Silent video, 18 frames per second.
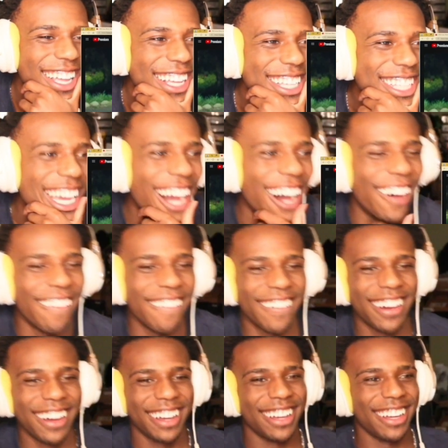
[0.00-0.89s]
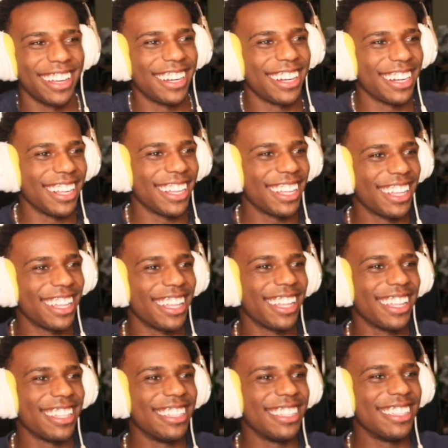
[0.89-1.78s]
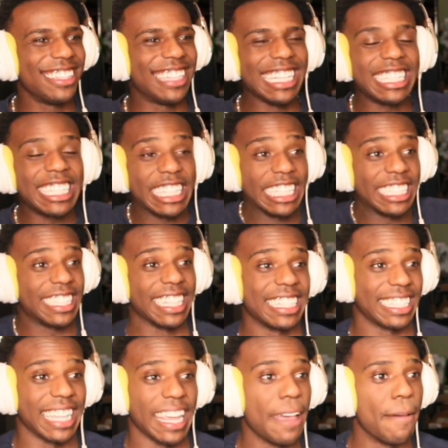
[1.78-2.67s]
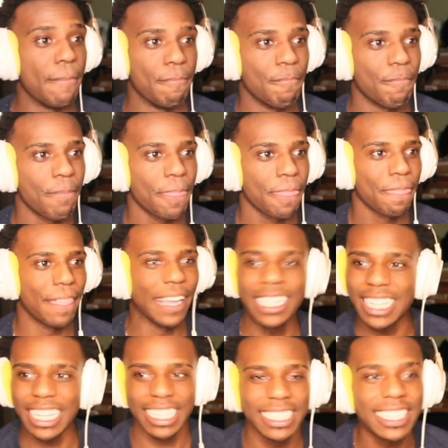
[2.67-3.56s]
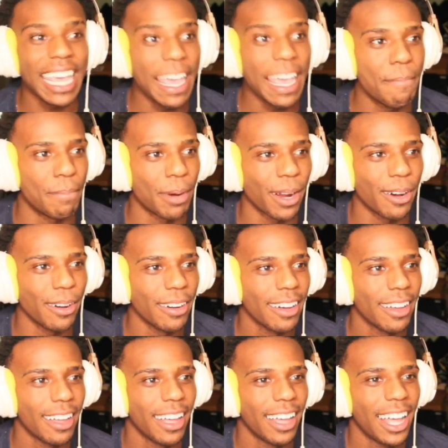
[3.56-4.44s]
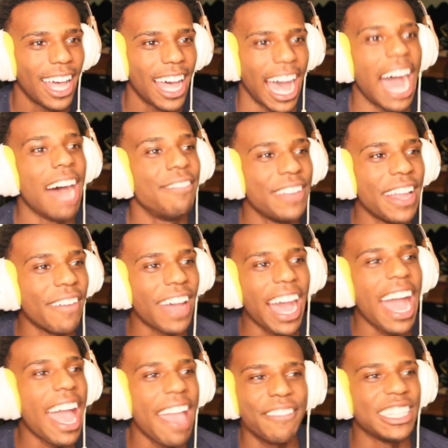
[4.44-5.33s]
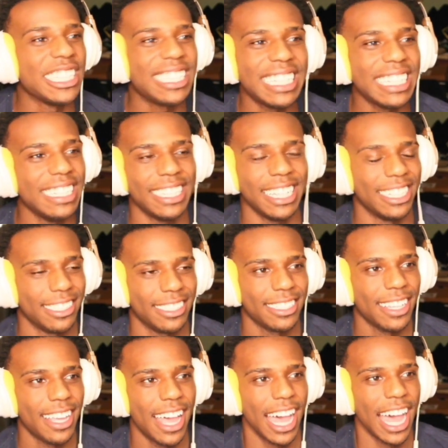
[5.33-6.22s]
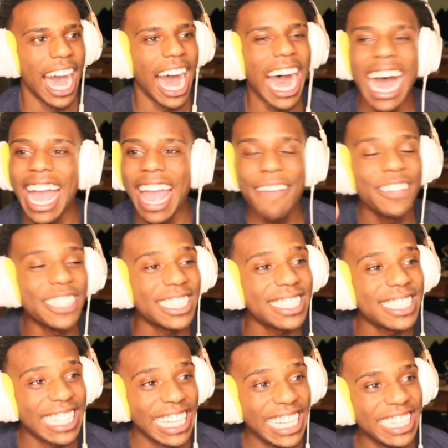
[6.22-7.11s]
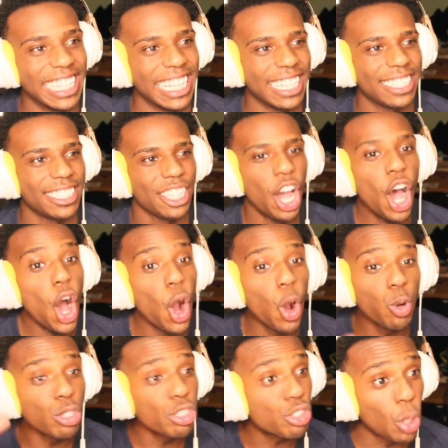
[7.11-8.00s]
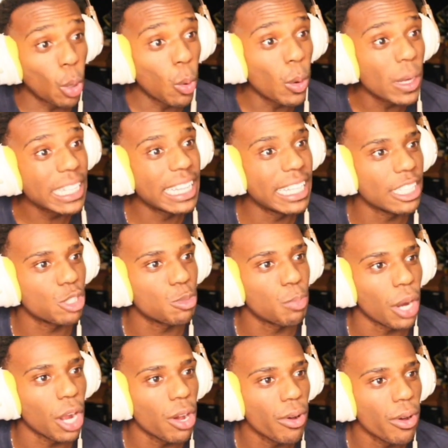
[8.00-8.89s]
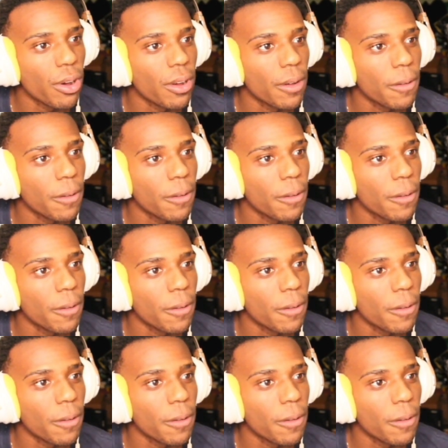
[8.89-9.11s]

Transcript: Yo. This this nigga's him. This nigga's him, bro. I've never I haven't seen this. I haven't seen this. Who's doing this, bro?